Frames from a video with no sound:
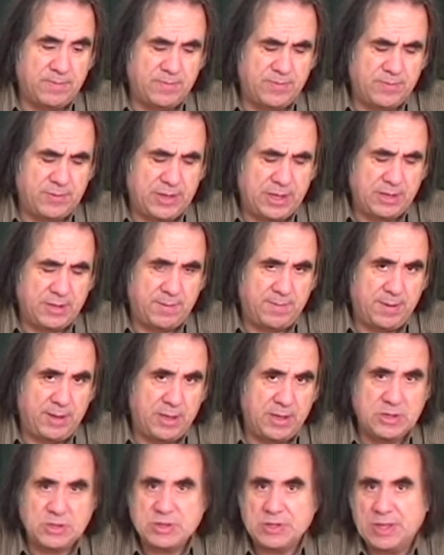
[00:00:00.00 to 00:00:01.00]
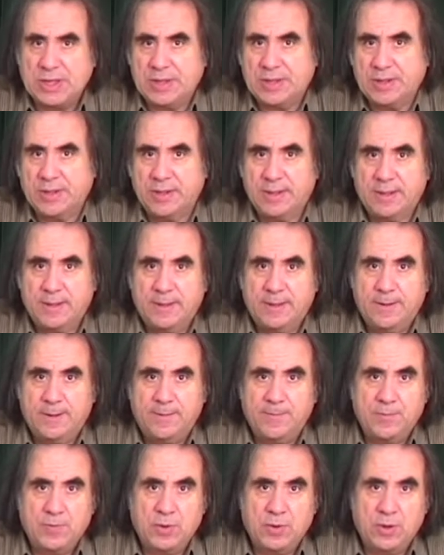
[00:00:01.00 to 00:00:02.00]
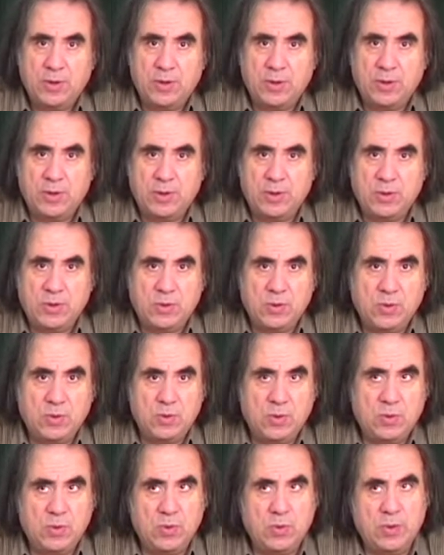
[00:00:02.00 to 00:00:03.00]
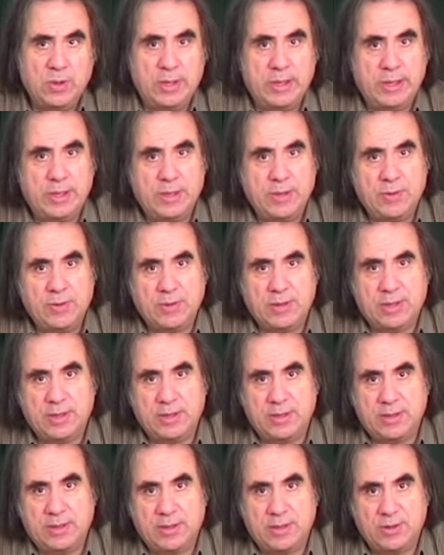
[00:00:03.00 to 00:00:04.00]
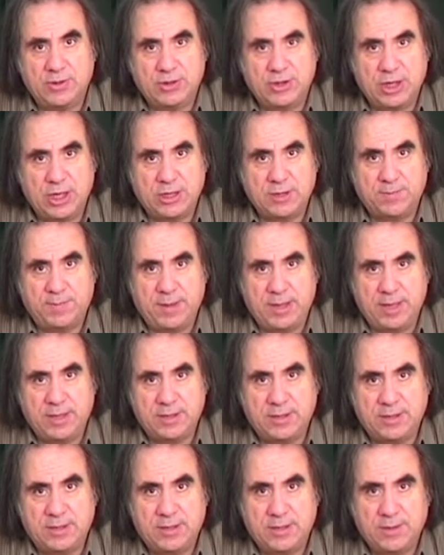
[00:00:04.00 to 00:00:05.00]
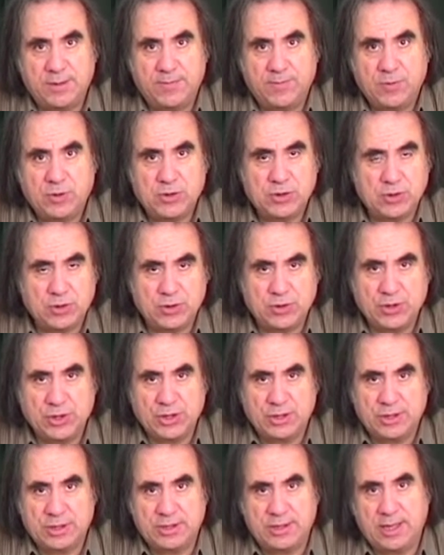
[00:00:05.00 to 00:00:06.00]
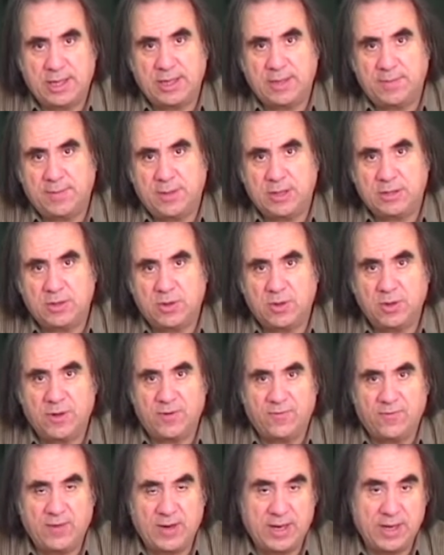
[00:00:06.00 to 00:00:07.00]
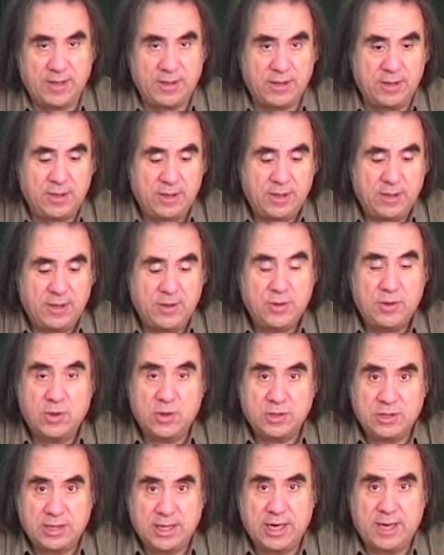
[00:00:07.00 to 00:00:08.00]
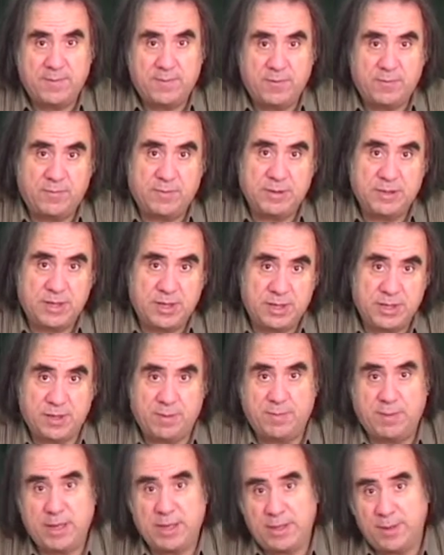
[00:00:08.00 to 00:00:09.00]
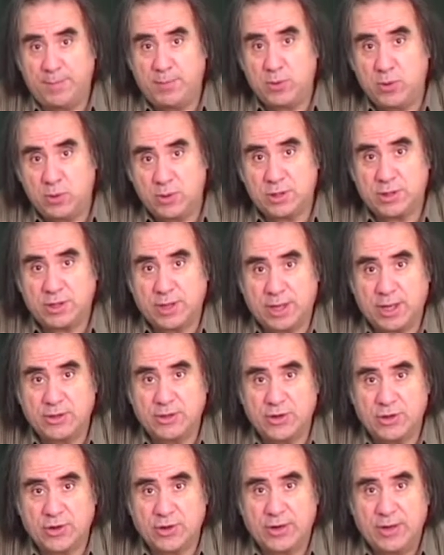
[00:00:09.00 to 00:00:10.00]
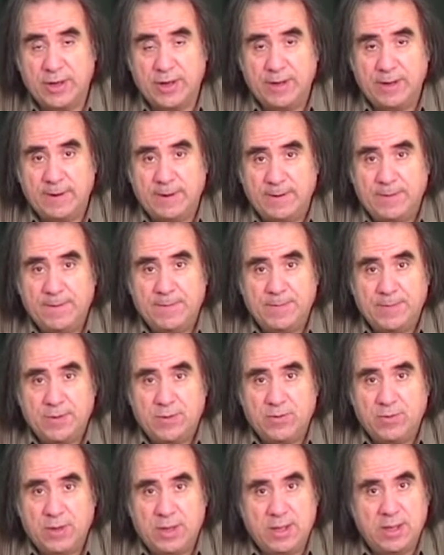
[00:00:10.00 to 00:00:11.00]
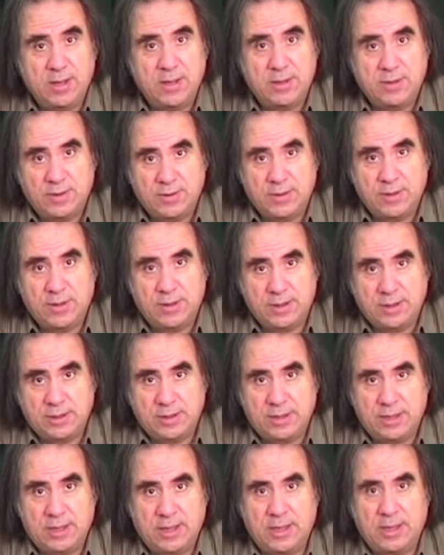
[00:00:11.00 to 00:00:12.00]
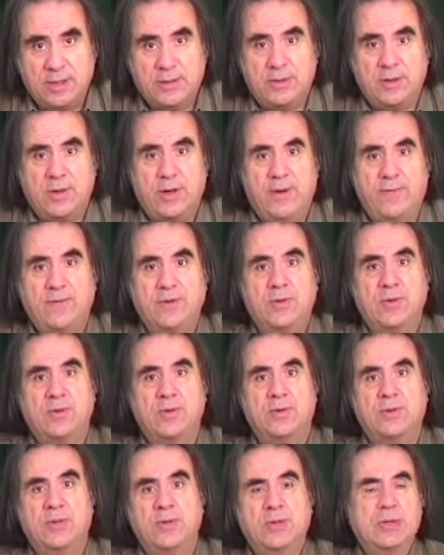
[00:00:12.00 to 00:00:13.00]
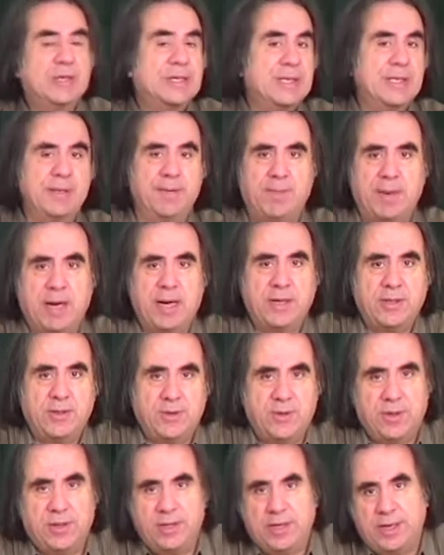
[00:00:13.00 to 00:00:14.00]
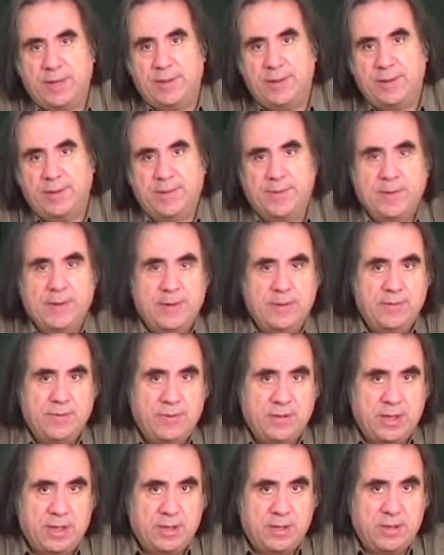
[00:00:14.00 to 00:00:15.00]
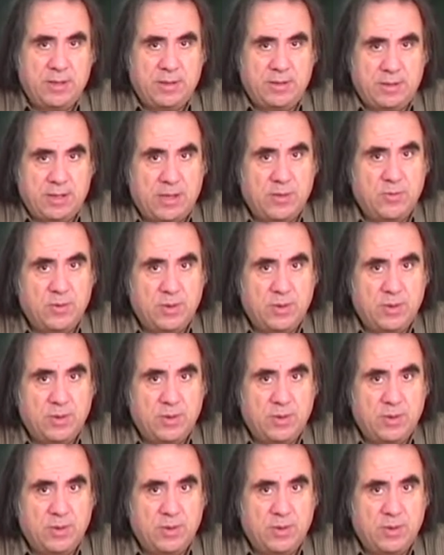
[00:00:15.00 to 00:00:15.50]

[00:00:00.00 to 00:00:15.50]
database and you look at on ChessBase, searching this database, you can find those type of position by the pawn structure. Well, you have to look at the manual, and they